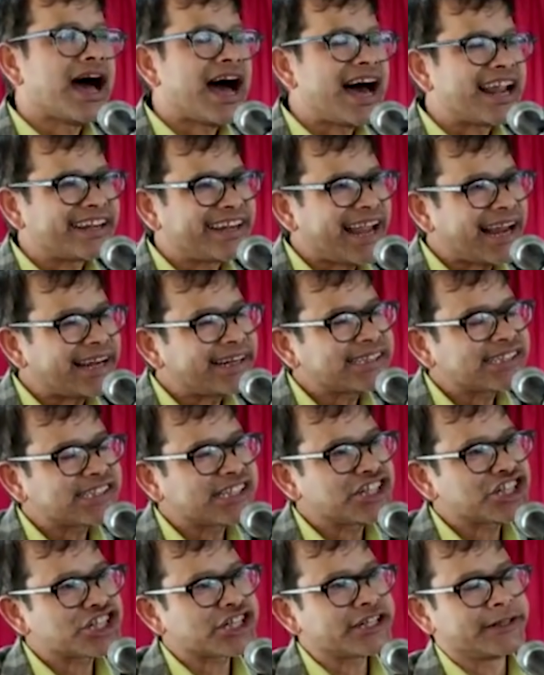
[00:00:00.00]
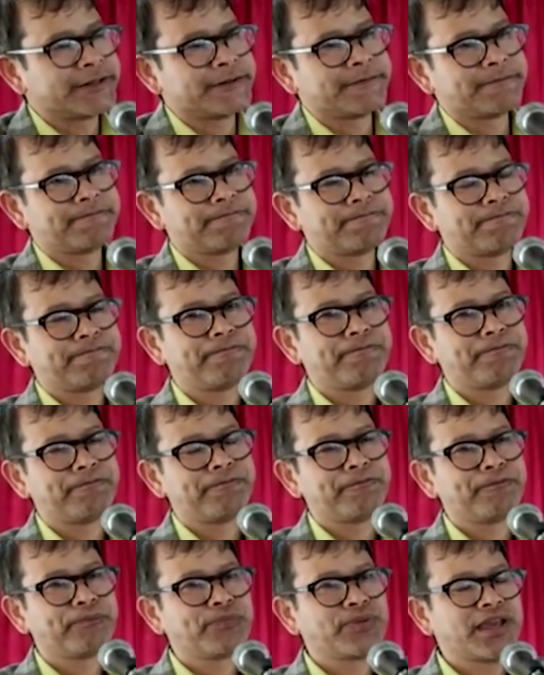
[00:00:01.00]
And that decision
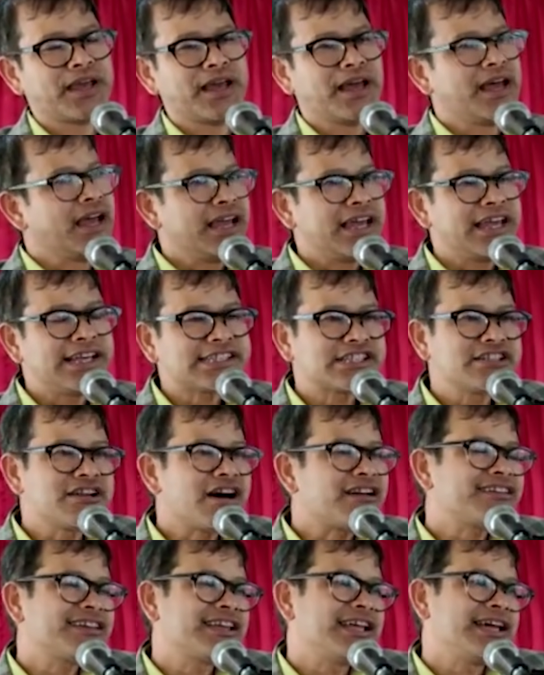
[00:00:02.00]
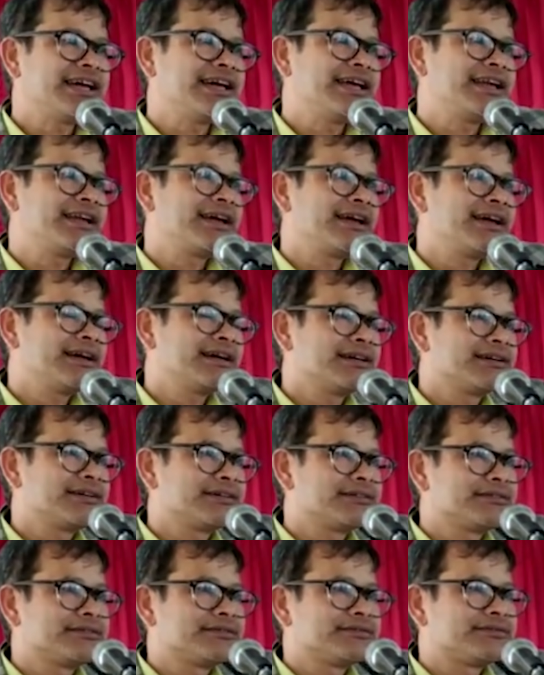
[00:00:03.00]
is not
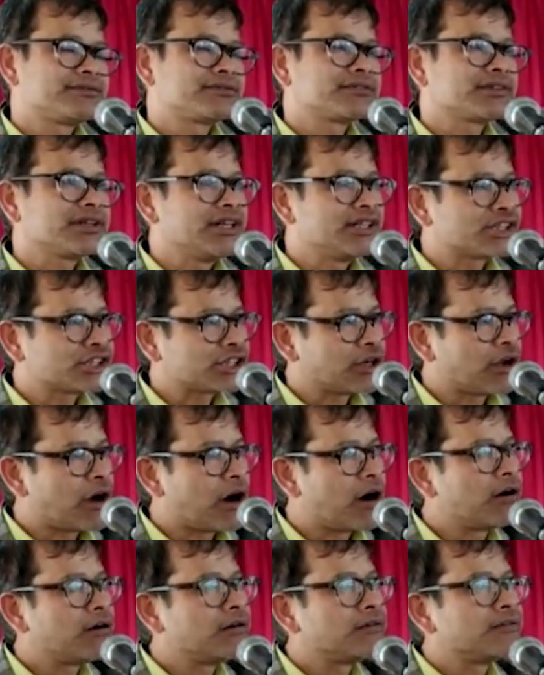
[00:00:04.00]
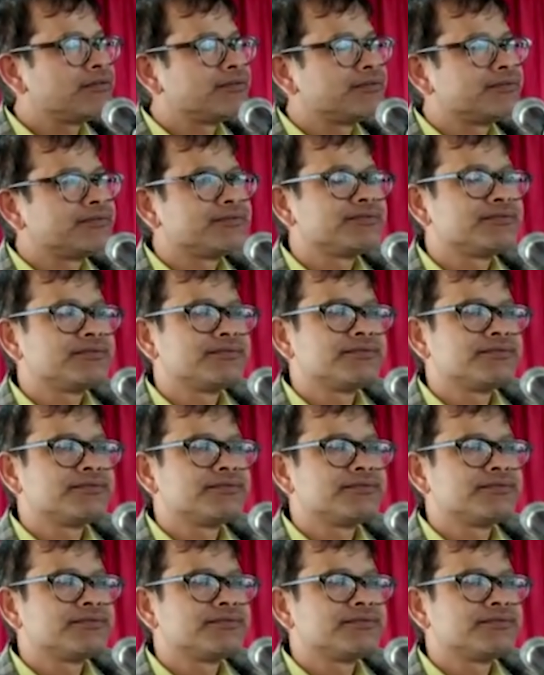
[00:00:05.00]
taken in Shillong,